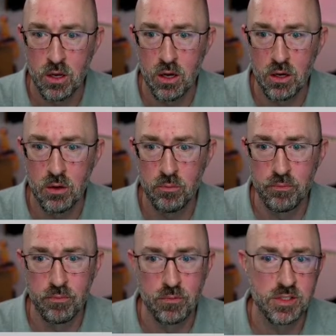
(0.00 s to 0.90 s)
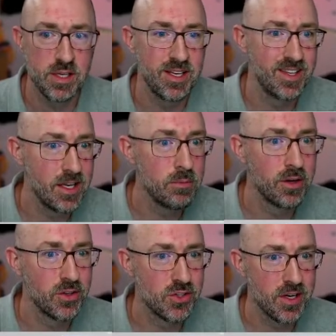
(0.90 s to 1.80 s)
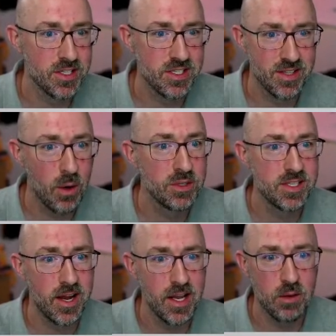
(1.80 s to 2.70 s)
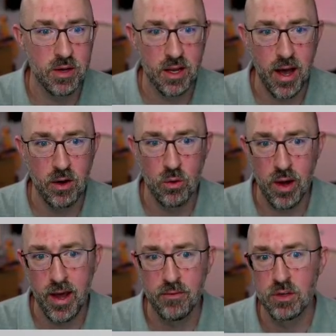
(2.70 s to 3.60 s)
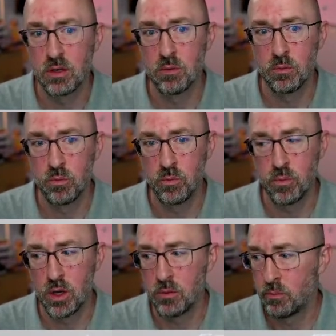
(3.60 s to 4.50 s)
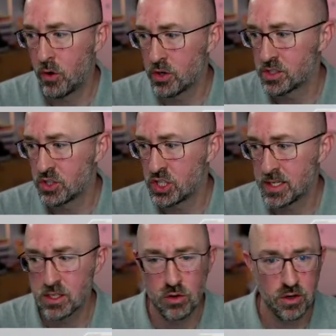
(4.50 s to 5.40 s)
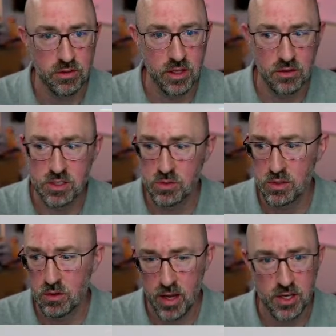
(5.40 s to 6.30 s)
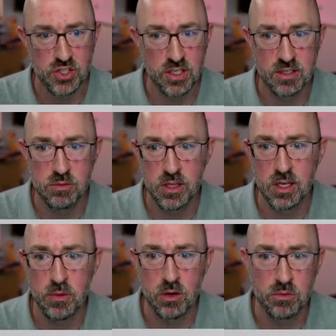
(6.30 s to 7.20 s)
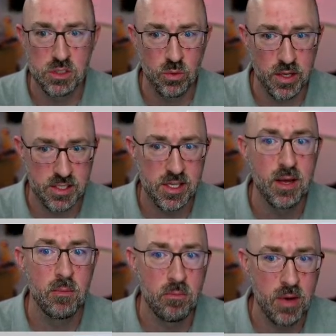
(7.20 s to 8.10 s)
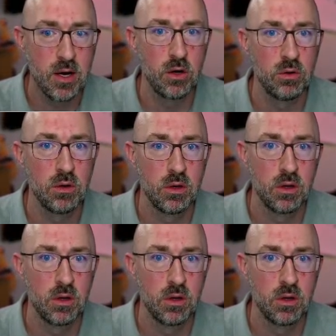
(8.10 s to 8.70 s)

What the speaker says: because I need the email address. That was dynamic. I don't have to parse the JSON or anything. This one actually gives me the email. So when I say mail,